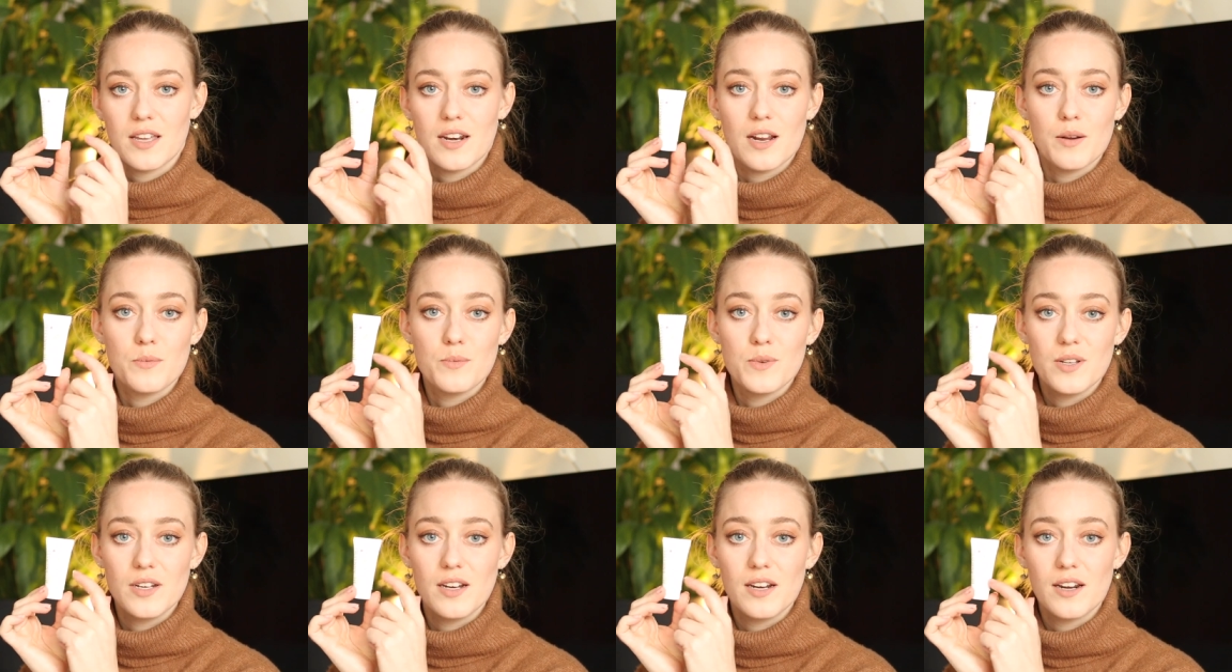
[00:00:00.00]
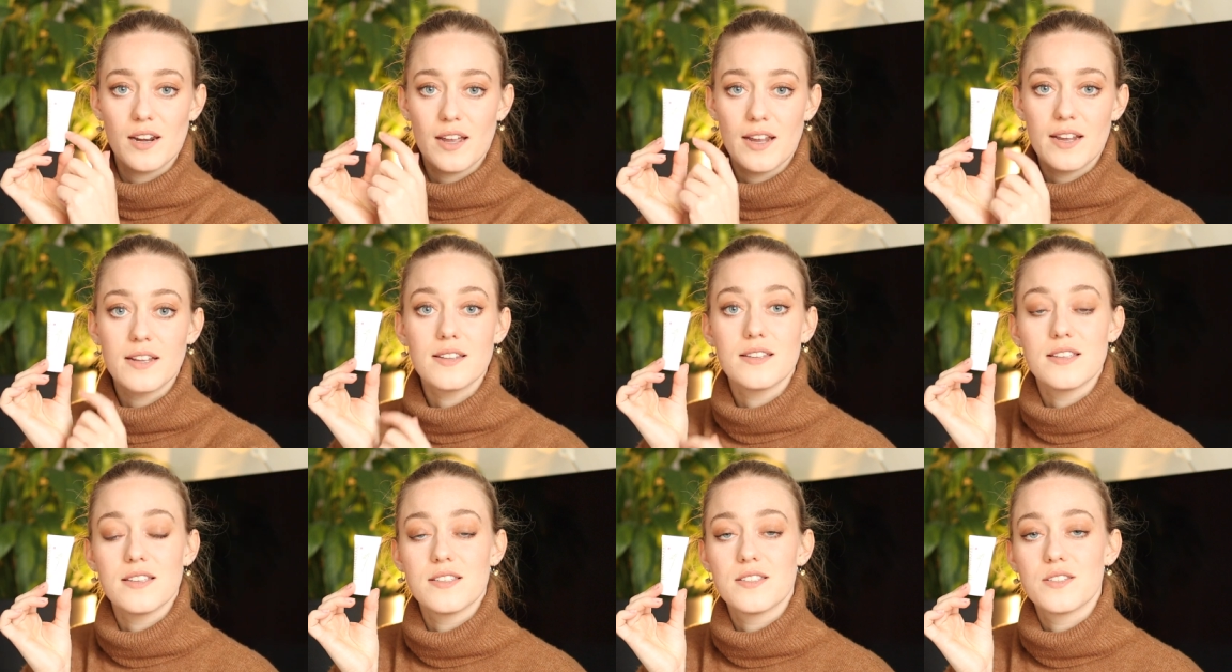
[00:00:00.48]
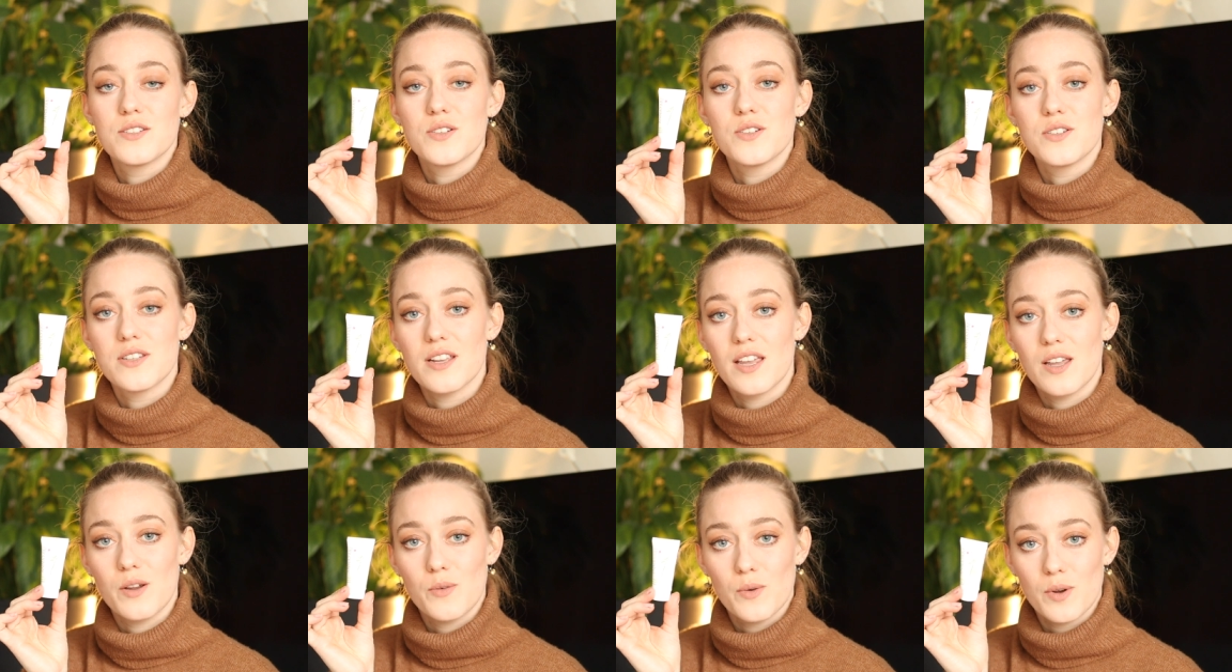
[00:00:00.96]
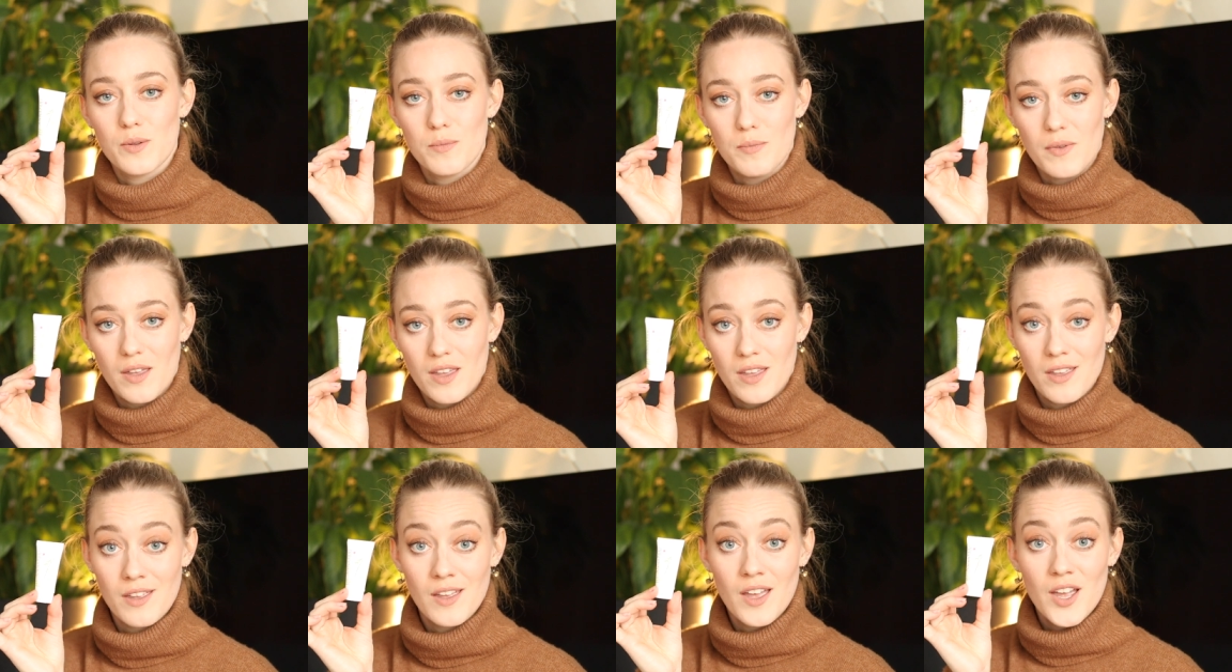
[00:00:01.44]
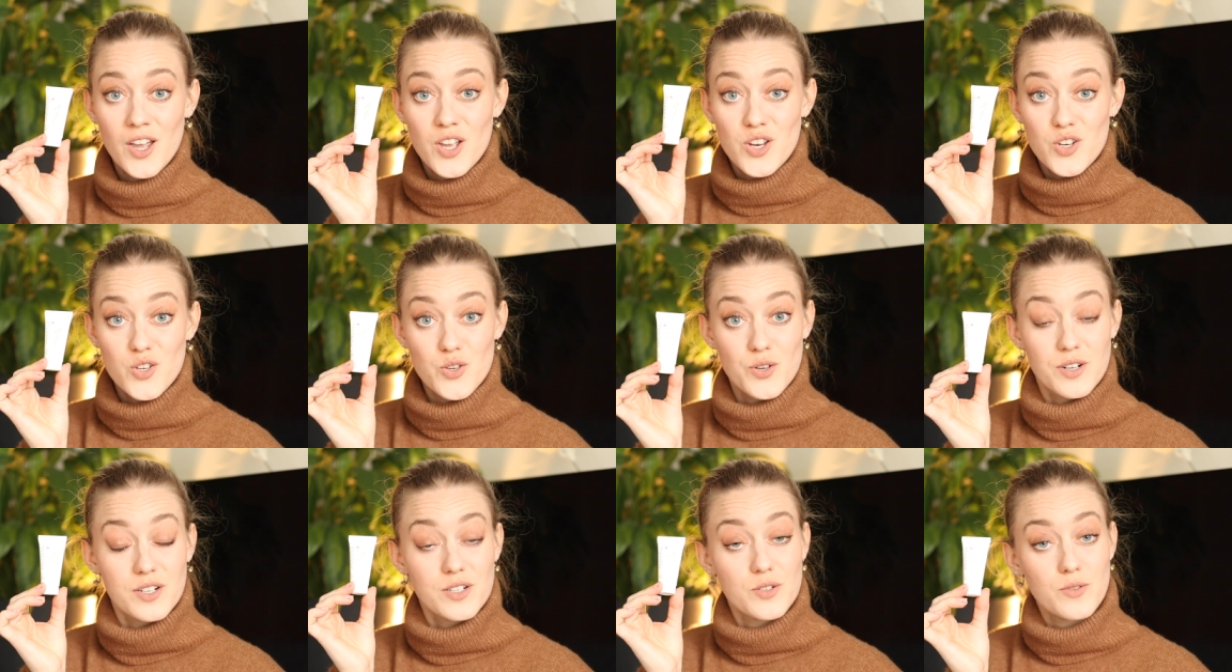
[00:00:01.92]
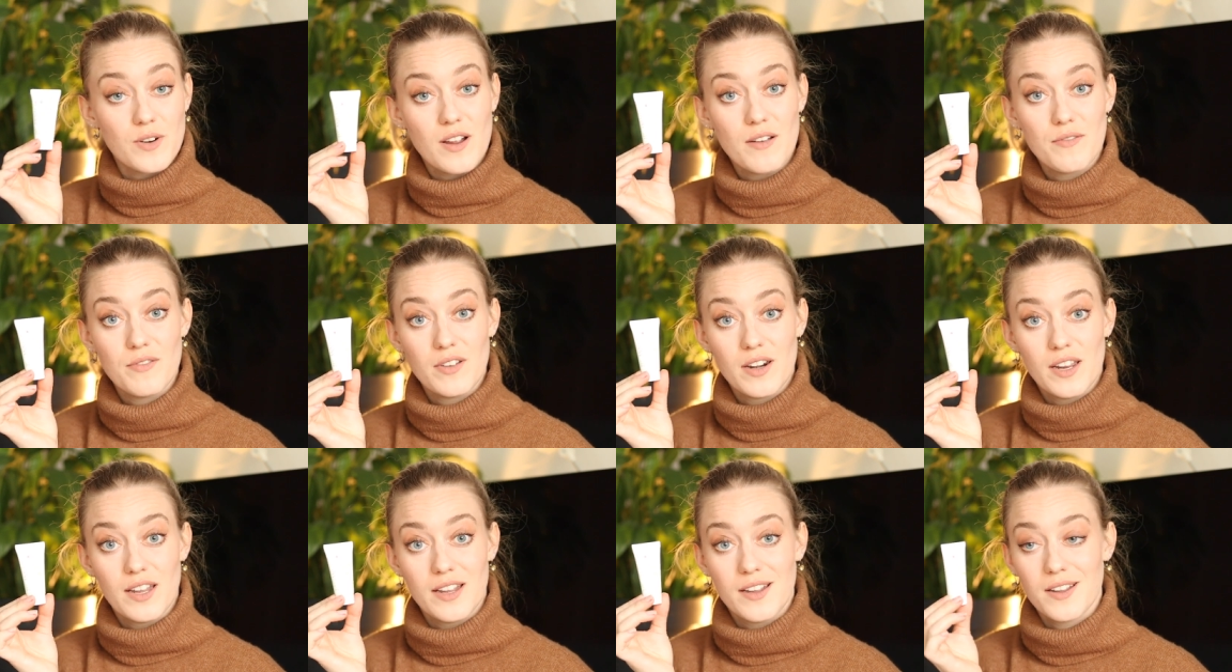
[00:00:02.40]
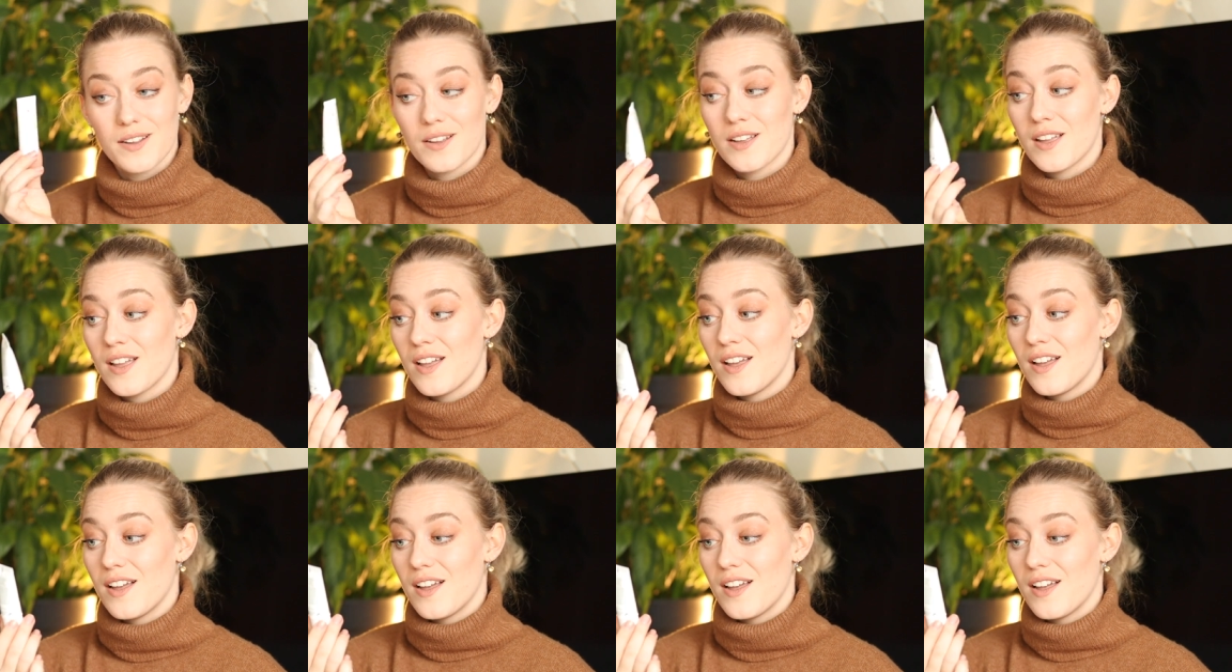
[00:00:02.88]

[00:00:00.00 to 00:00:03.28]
And I really like this to take with me during traveling.